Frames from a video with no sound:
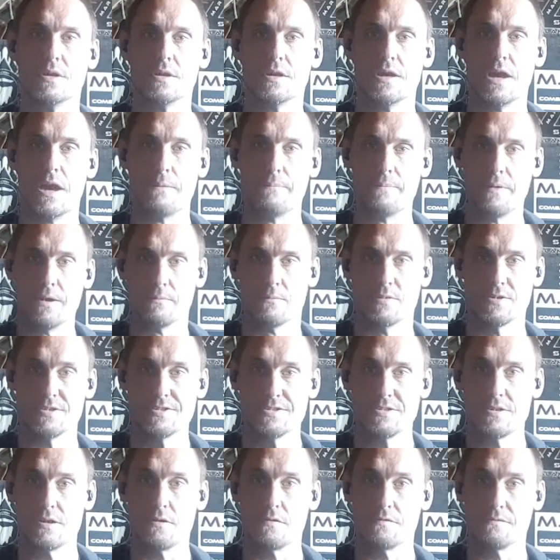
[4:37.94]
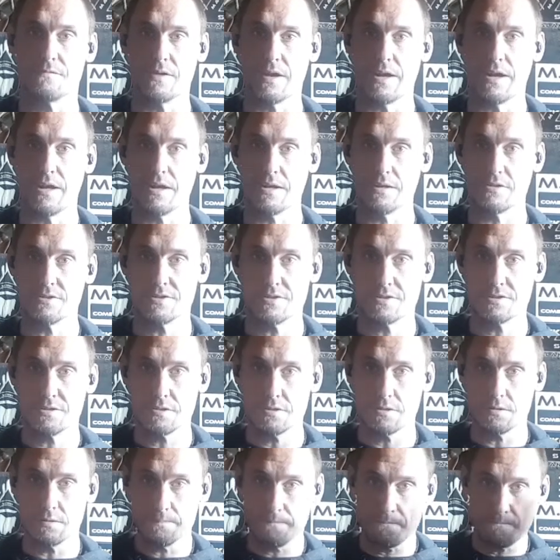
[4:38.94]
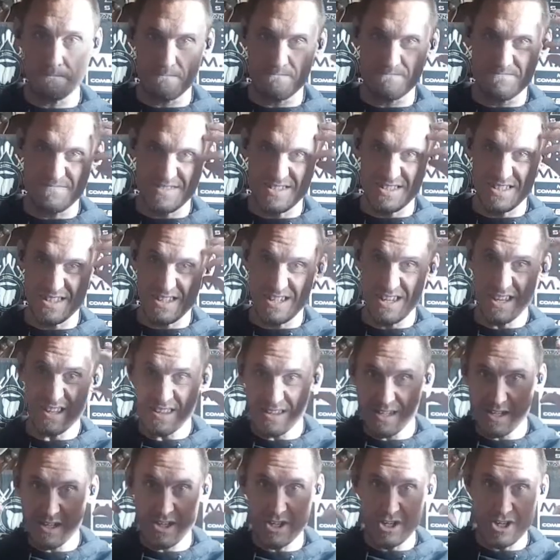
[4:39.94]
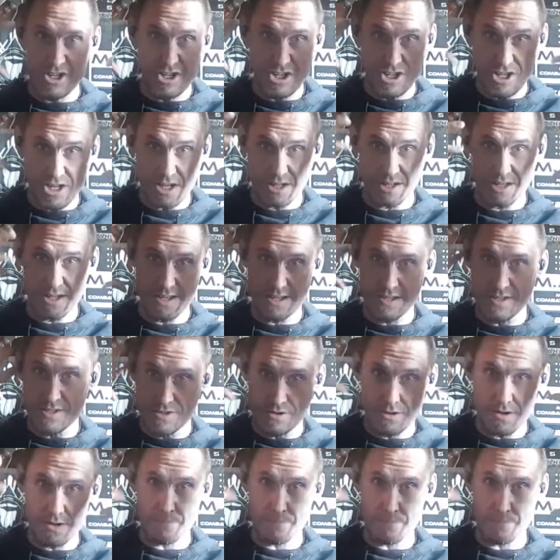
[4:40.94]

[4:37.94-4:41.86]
about myself and to get this shit inside